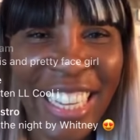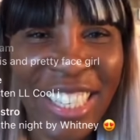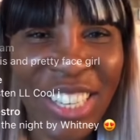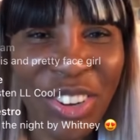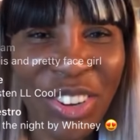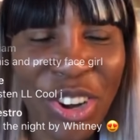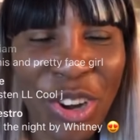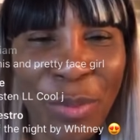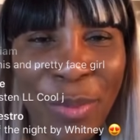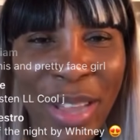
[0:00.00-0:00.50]
so
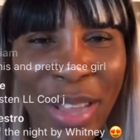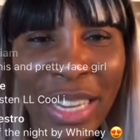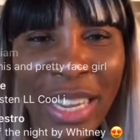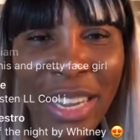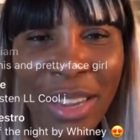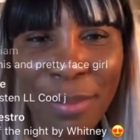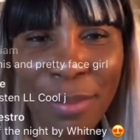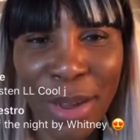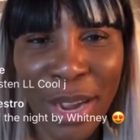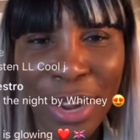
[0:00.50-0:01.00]
go to my
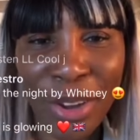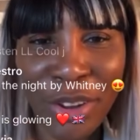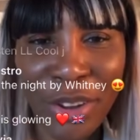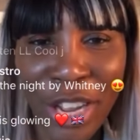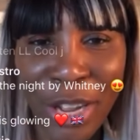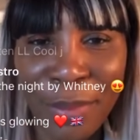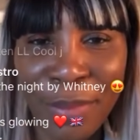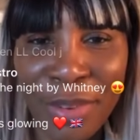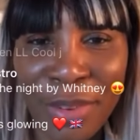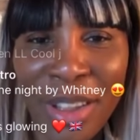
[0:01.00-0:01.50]
link in bio,
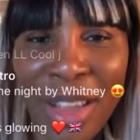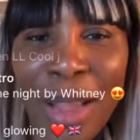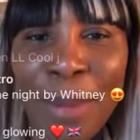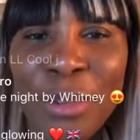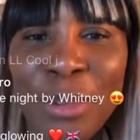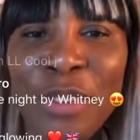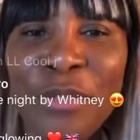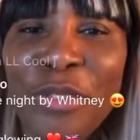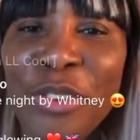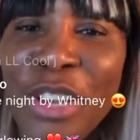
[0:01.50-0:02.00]
up,
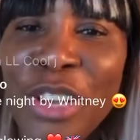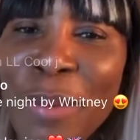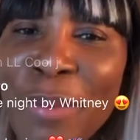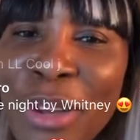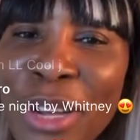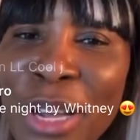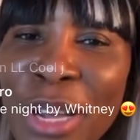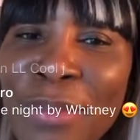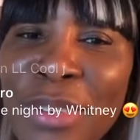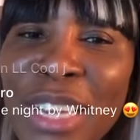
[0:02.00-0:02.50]
opt in for
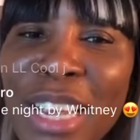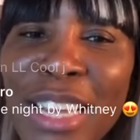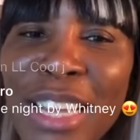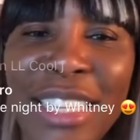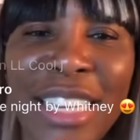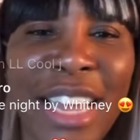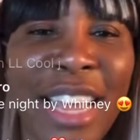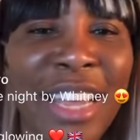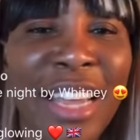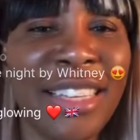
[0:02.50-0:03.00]
email updates,
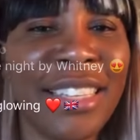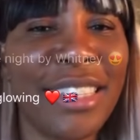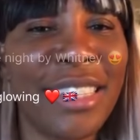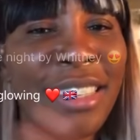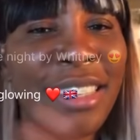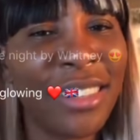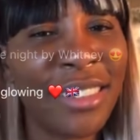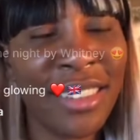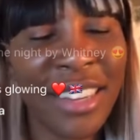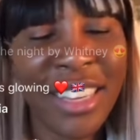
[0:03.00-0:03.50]

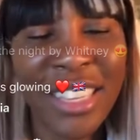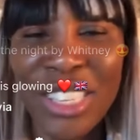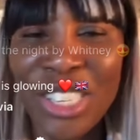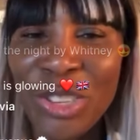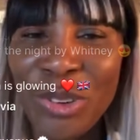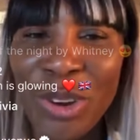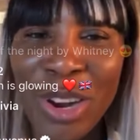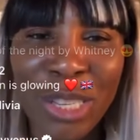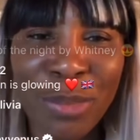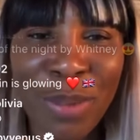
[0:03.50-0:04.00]
guys. Listen
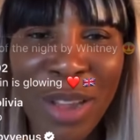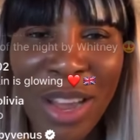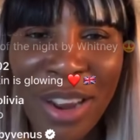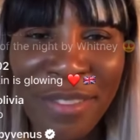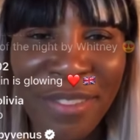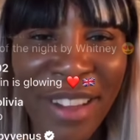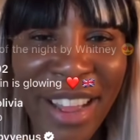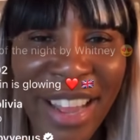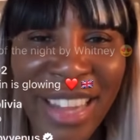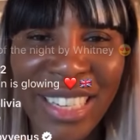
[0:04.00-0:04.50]
to our
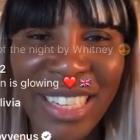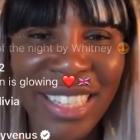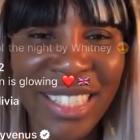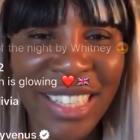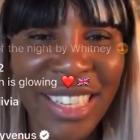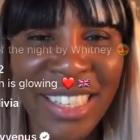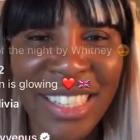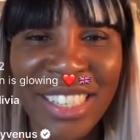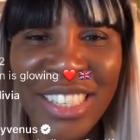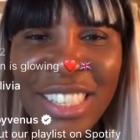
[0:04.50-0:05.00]
Spotify list.
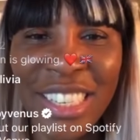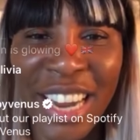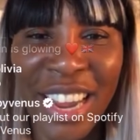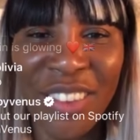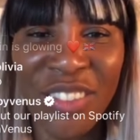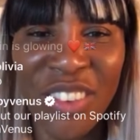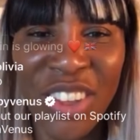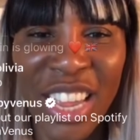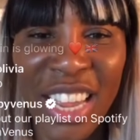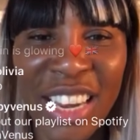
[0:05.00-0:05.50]
It's
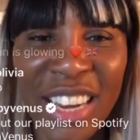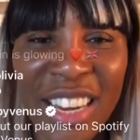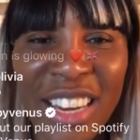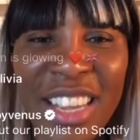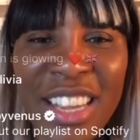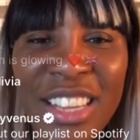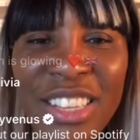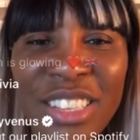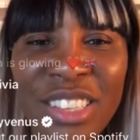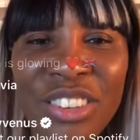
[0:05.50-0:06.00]
jamming.
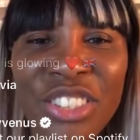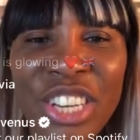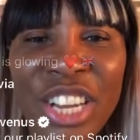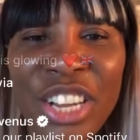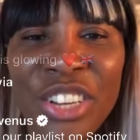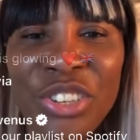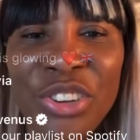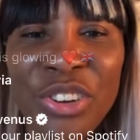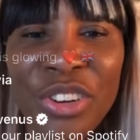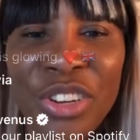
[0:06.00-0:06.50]
So Jay
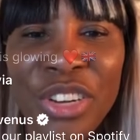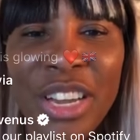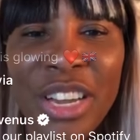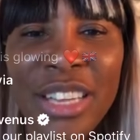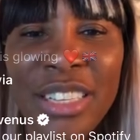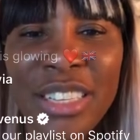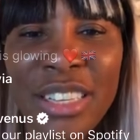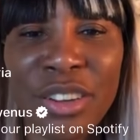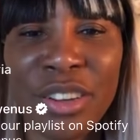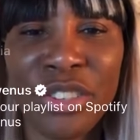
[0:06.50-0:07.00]
and Jonah, you
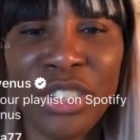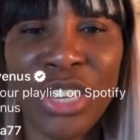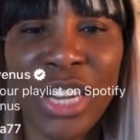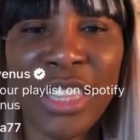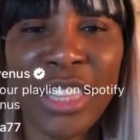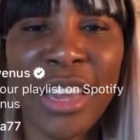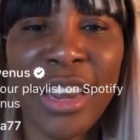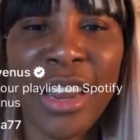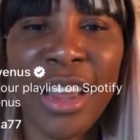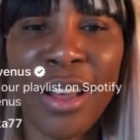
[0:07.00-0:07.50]
guys can go check
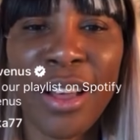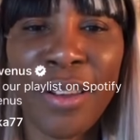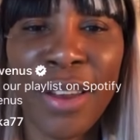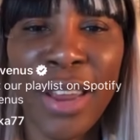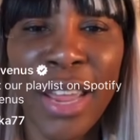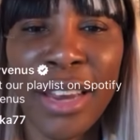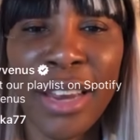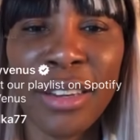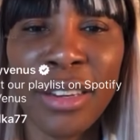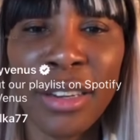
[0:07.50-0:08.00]
that out
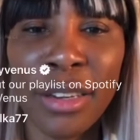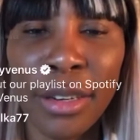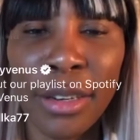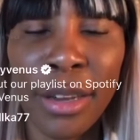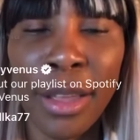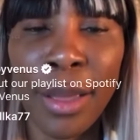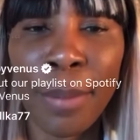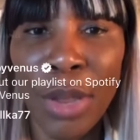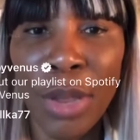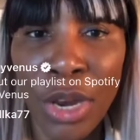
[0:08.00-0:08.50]
and
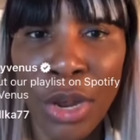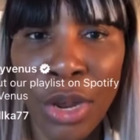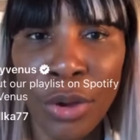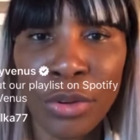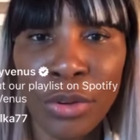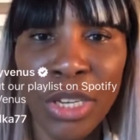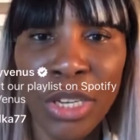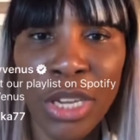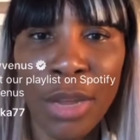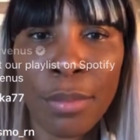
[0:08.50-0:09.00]
let me know.
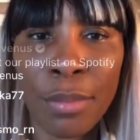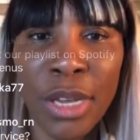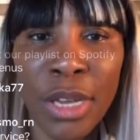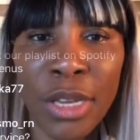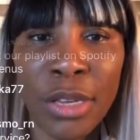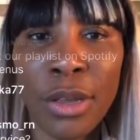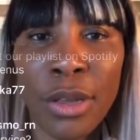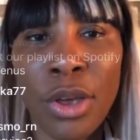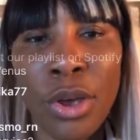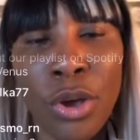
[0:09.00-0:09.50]
DM
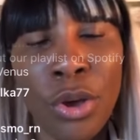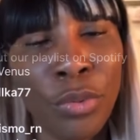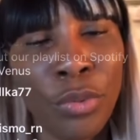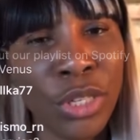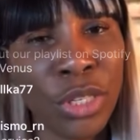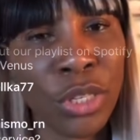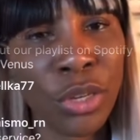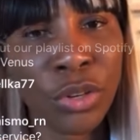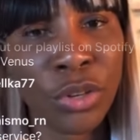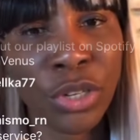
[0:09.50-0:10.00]
me what
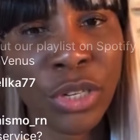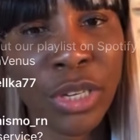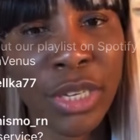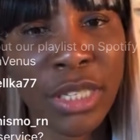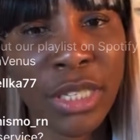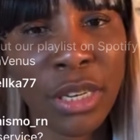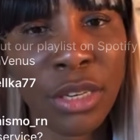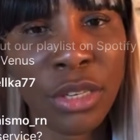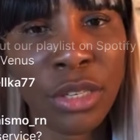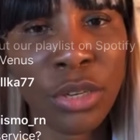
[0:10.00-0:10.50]
songs you're
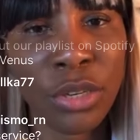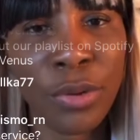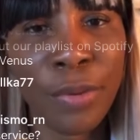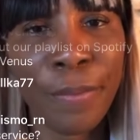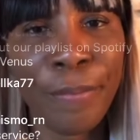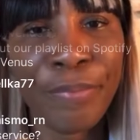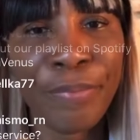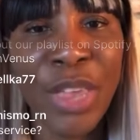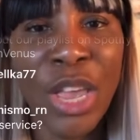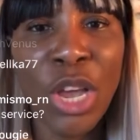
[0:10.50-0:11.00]
listening to.
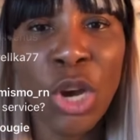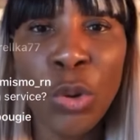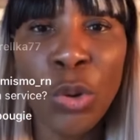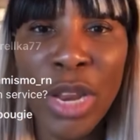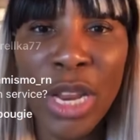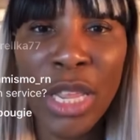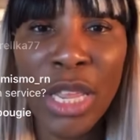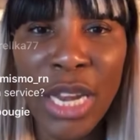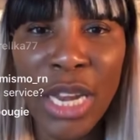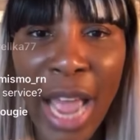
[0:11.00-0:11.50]
Queen
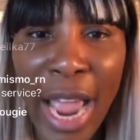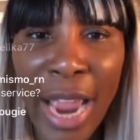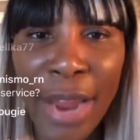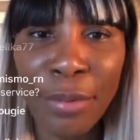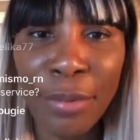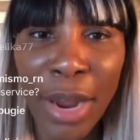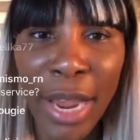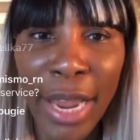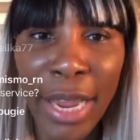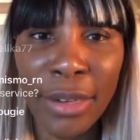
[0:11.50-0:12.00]
of the Night,
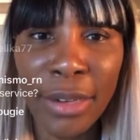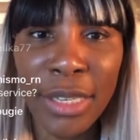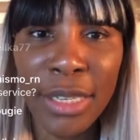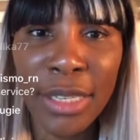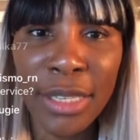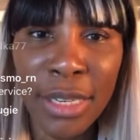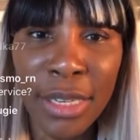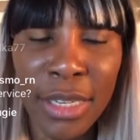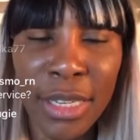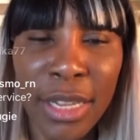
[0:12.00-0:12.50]
right? I was
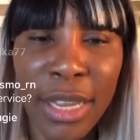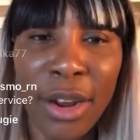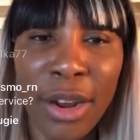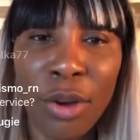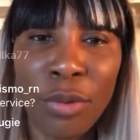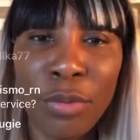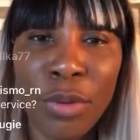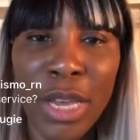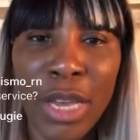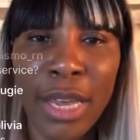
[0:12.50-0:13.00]
listening to that
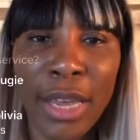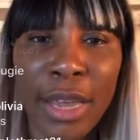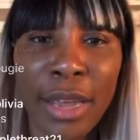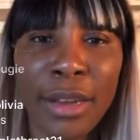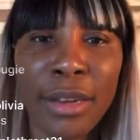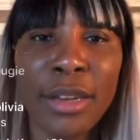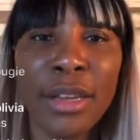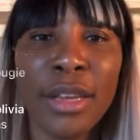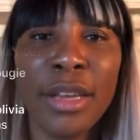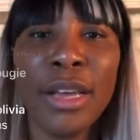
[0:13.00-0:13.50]
all weekend.